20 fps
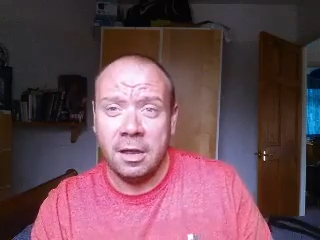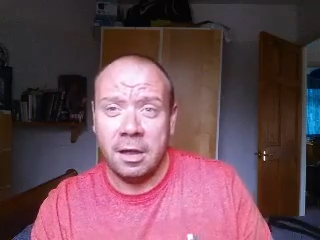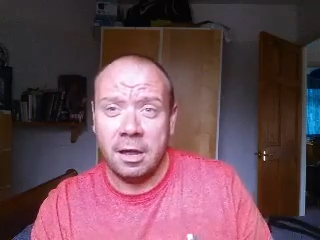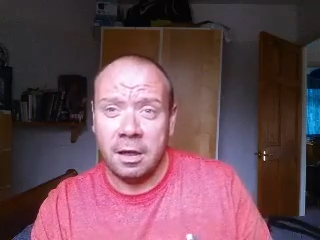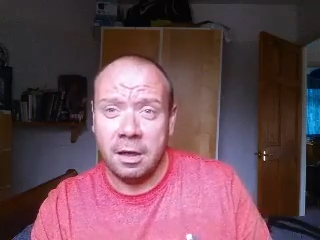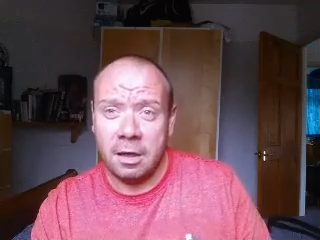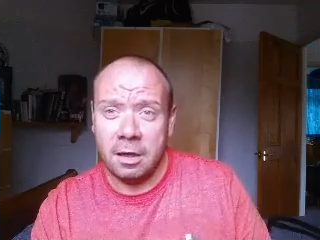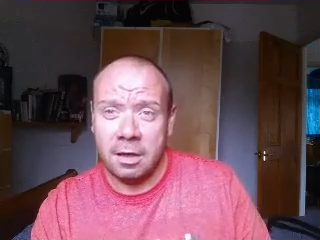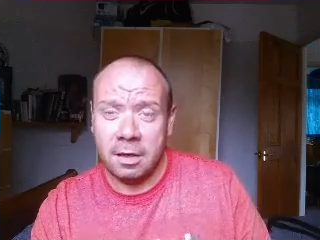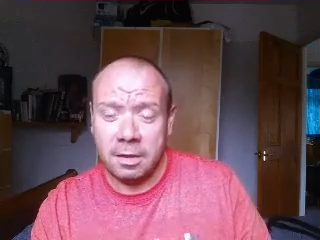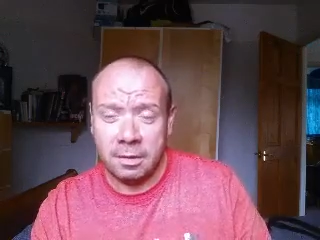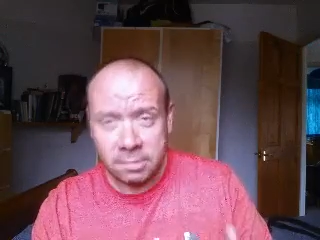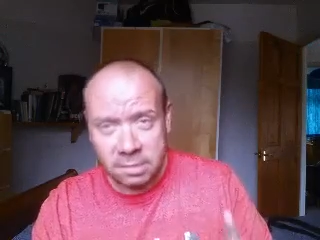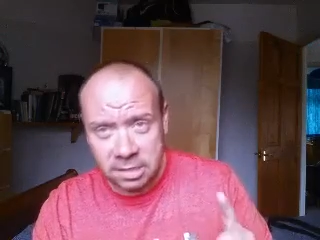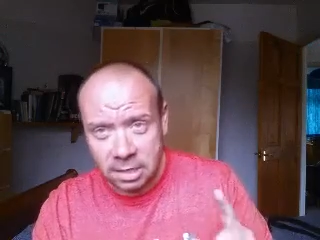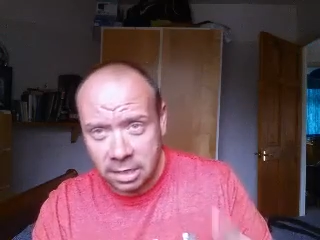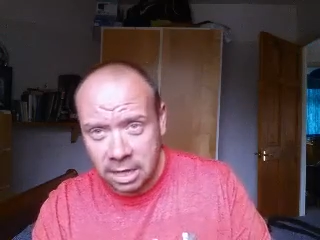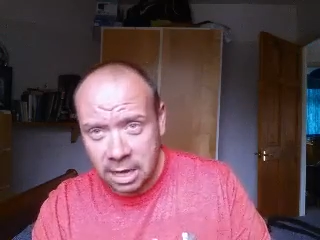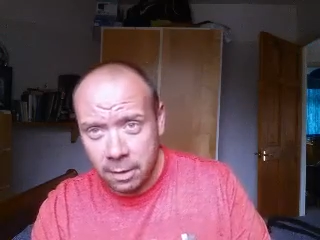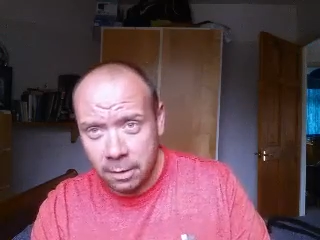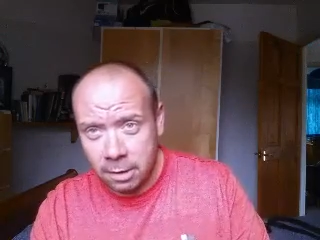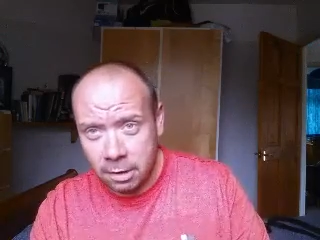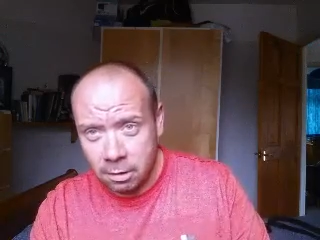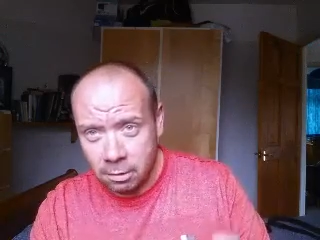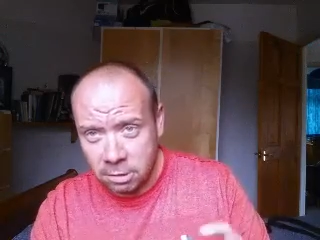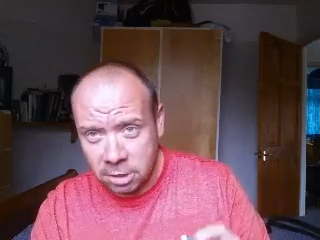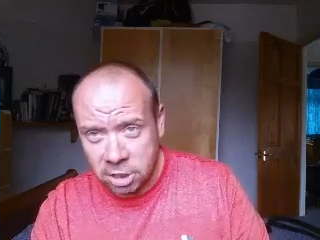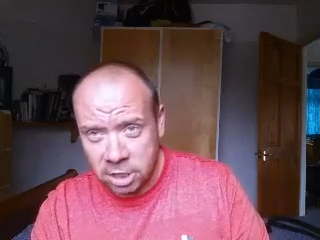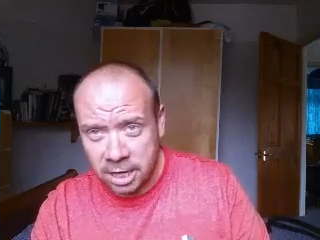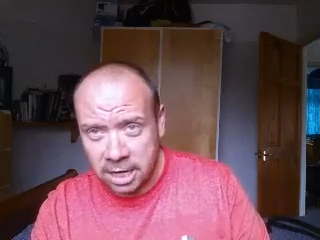So go
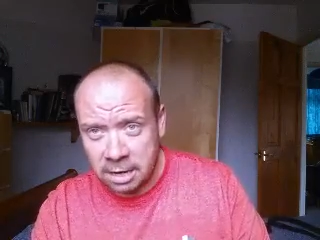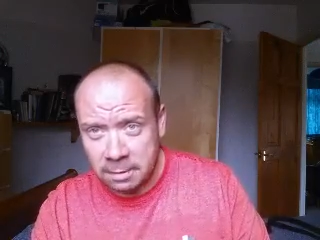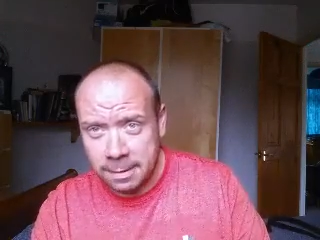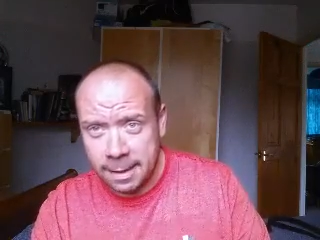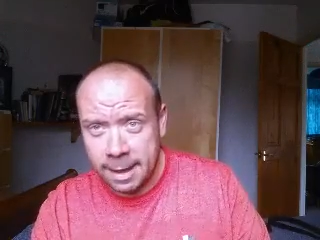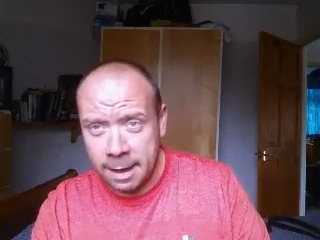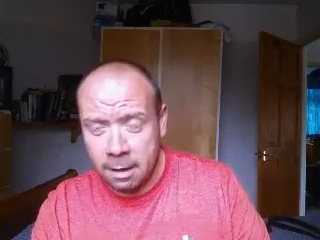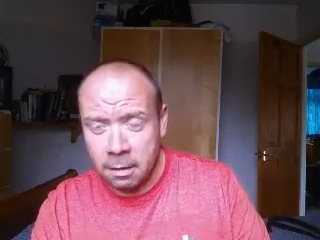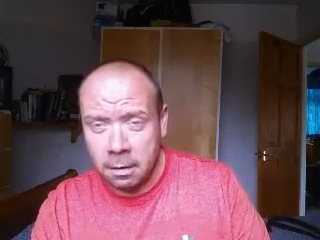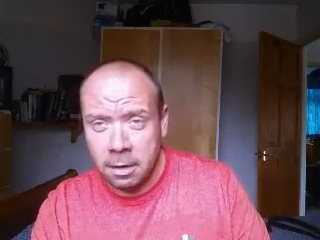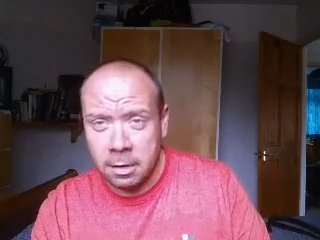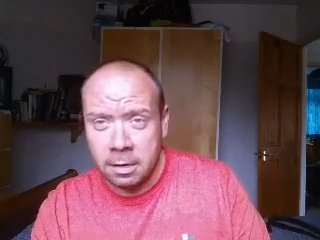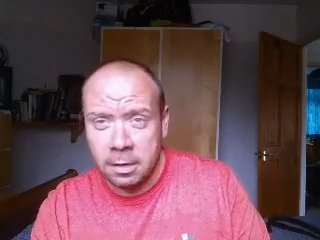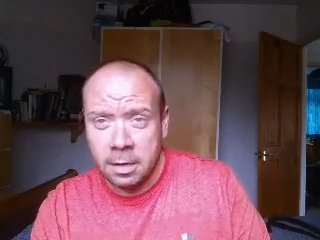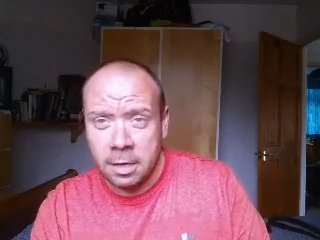along, check them out.